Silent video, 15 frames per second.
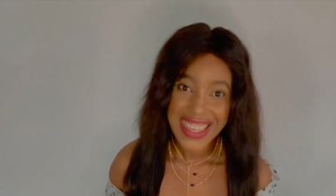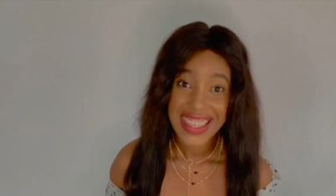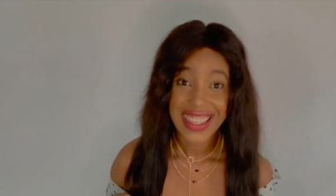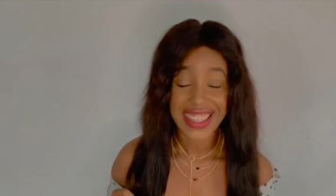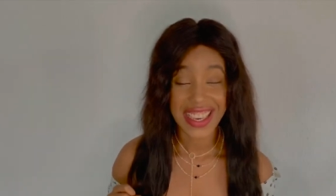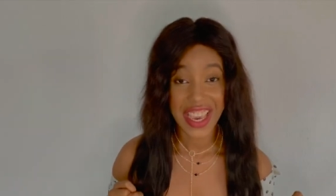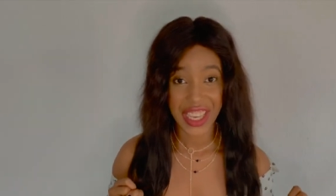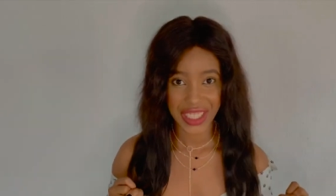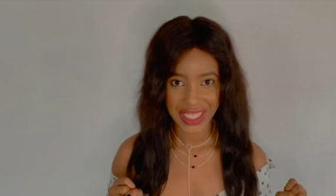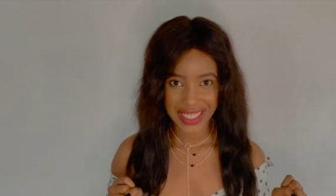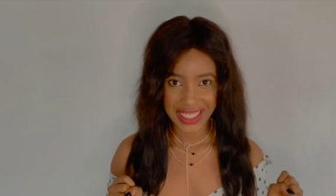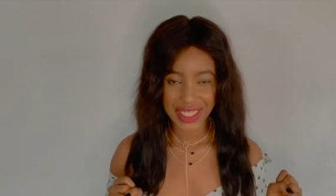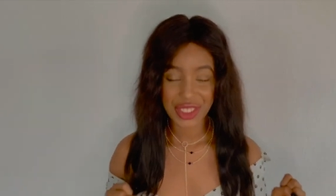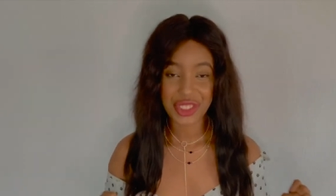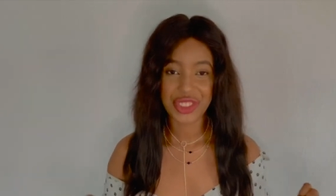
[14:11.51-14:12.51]
yes,
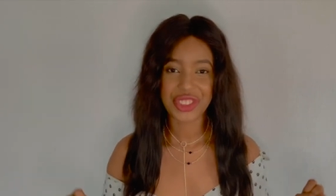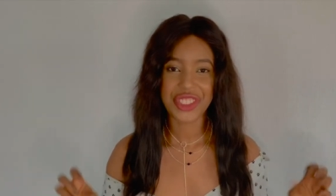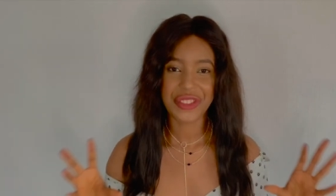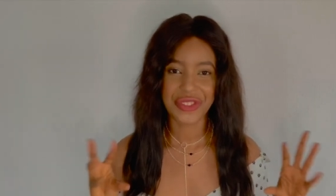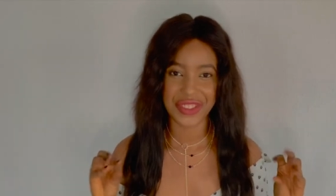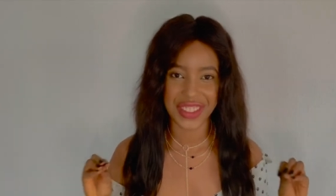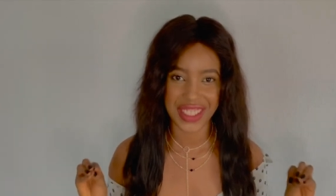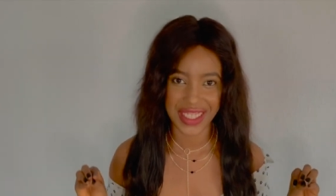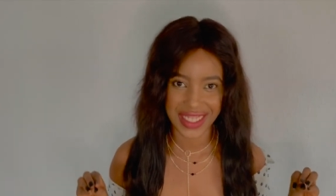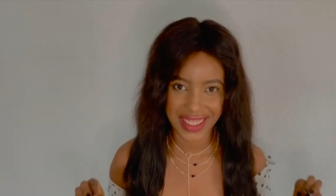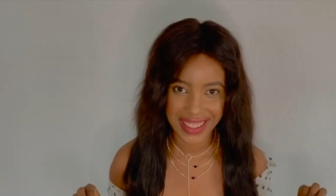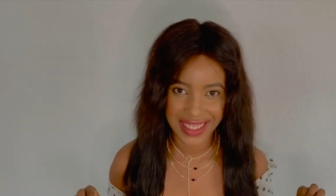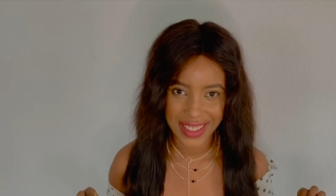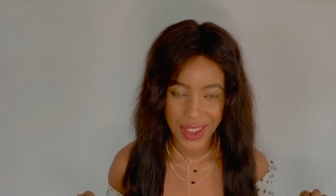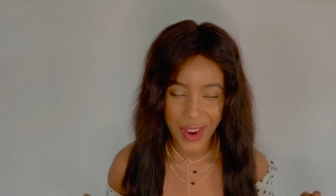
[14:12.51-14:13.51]
thrifting
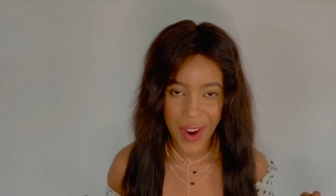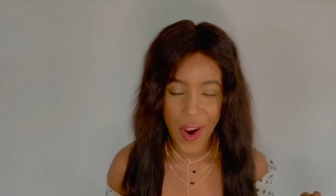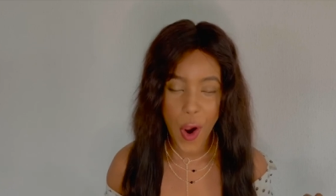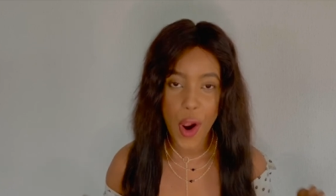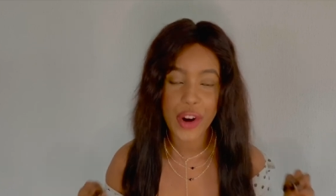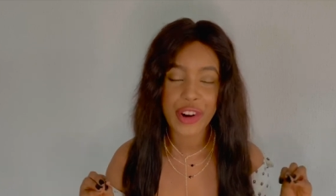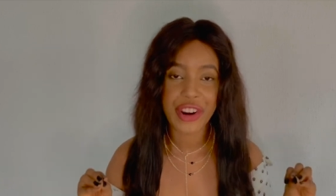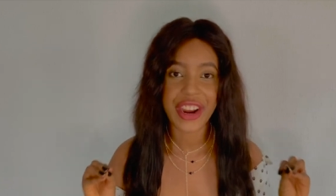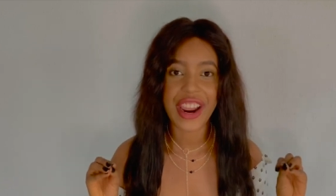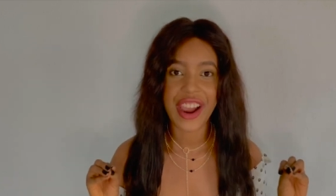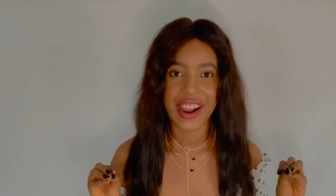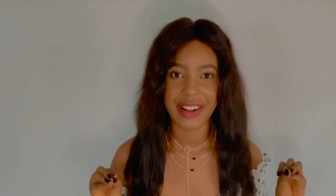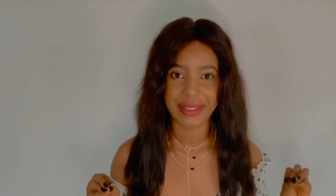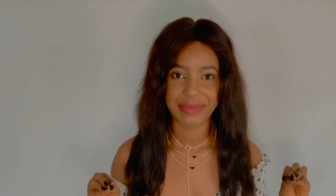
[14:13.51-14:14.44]
or krika,